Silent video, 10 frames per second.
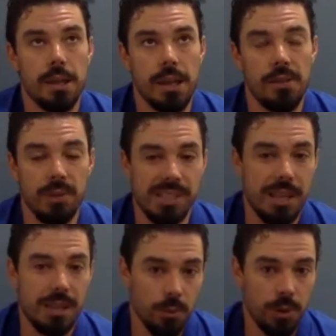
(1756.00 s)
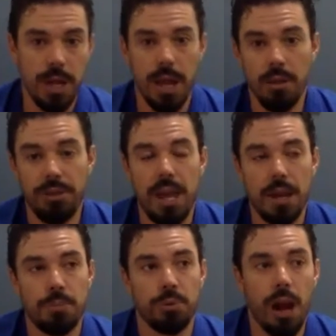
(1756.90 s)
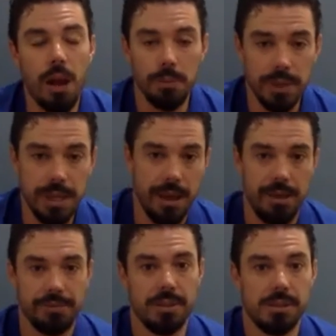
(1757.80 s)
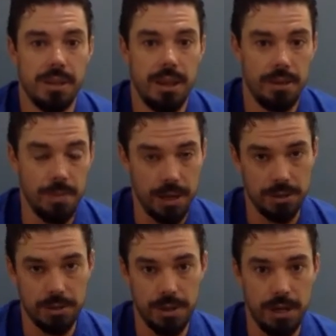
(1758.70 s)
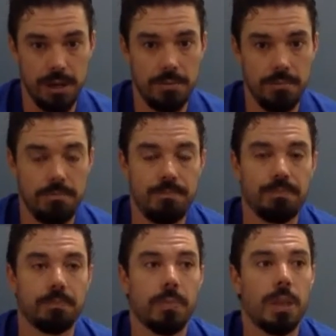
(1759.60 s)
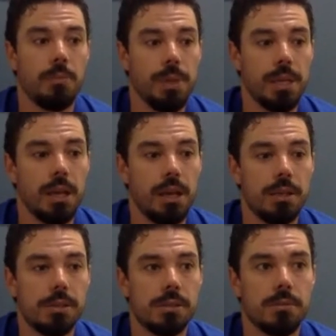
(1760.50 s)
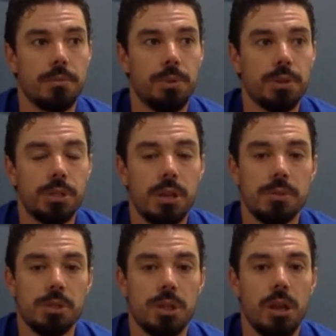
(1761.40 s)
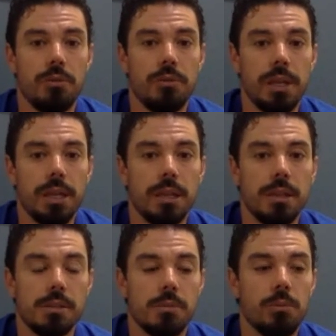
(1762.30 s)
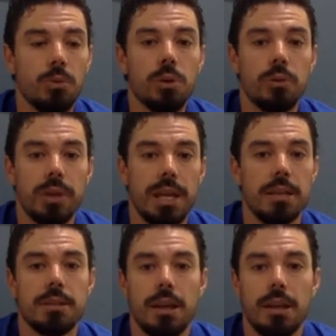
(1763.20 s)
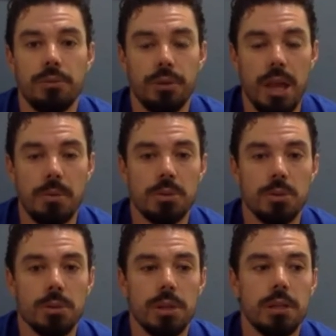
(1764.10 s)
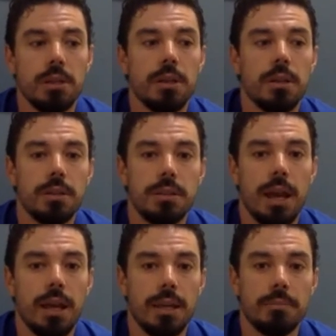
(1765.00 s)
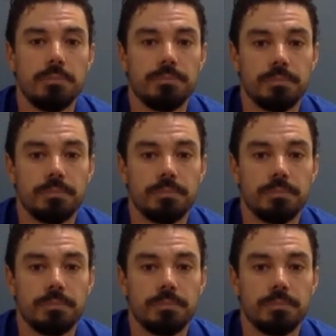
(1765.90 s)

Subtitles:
If you said the word healthy, I'd probably have to say Mediterranean, because push comes to shove, it is more of an anti-inflammatory diet,